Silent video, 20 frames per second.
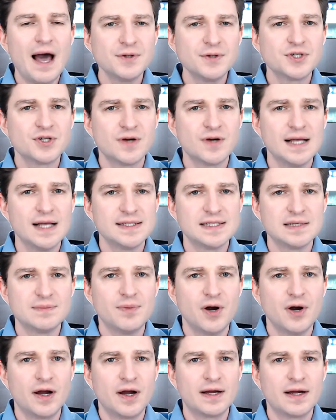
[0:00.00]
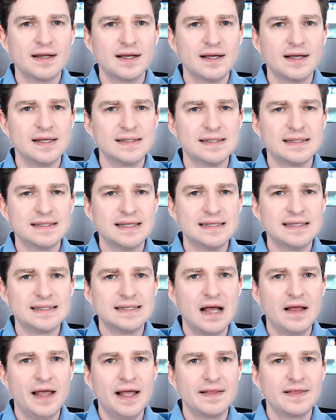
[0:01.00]
Jurassic Park, because it's
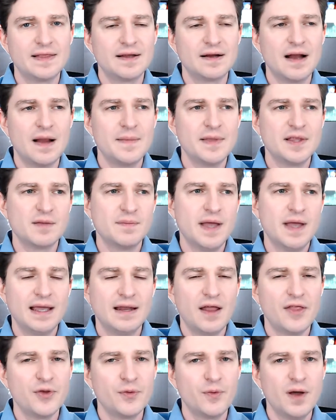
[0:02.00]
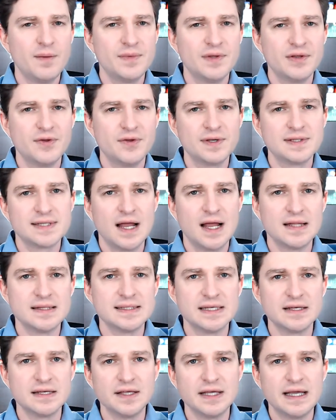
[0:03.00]
not like they're making another one, but it looks kind of
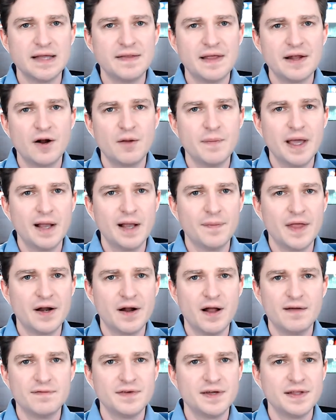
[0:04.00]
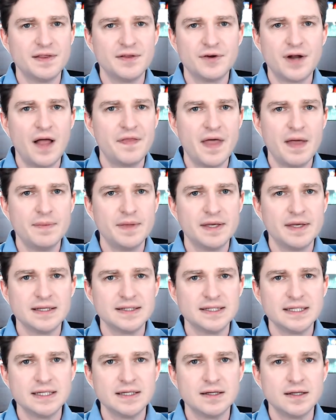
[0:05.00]
silly, and they don't make them that often. They're not that big a
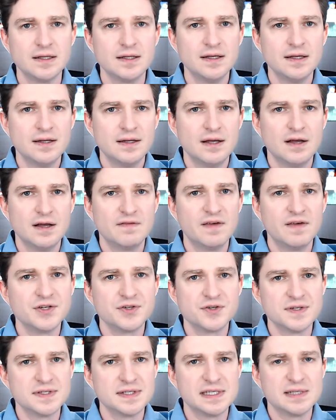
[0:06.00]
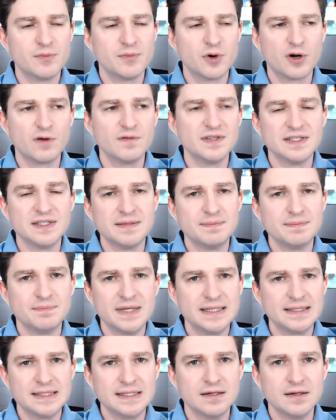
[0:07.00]
deal. Avengers is a
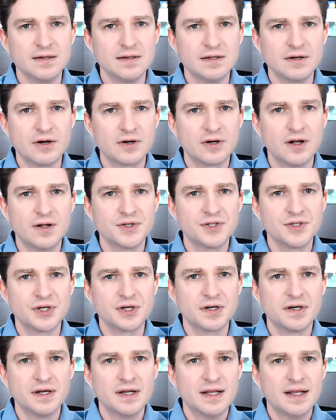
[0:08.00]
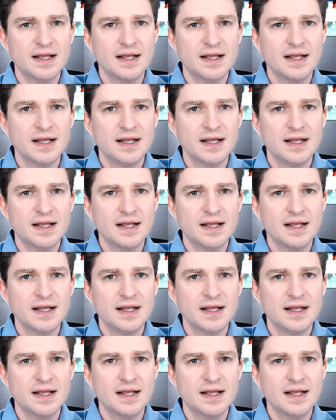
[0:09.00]
big deal in culture.